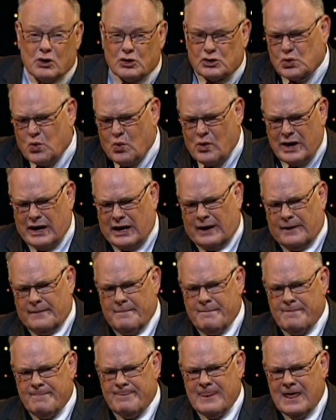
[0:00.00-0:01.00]
20.
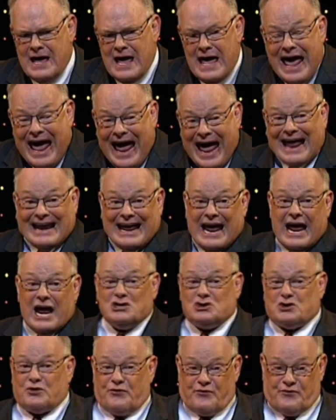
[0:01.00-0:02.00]
At
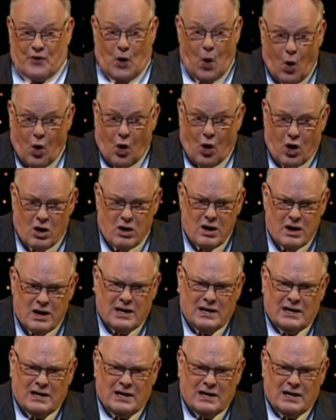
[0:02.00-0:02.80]
age 4,